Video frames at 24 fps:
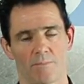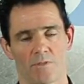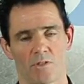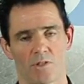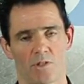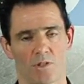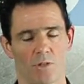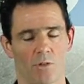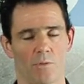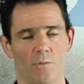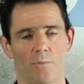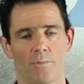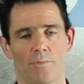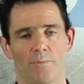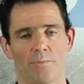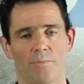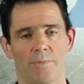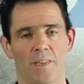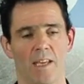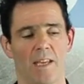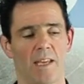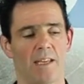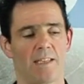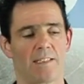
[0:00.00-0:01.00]
So
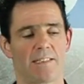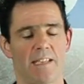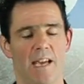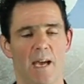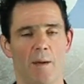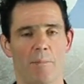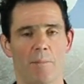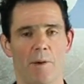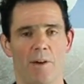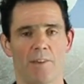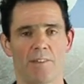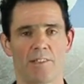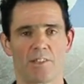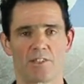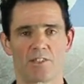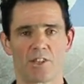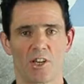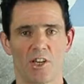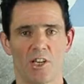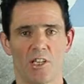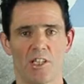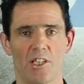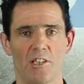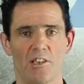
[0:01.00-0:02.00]
tap on the
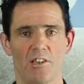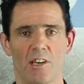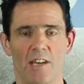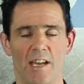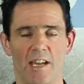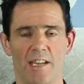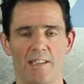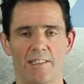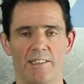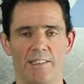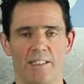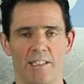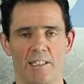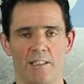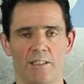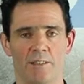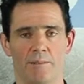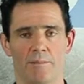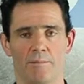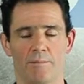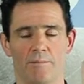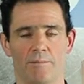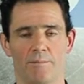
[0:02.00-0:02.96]
side of your hand here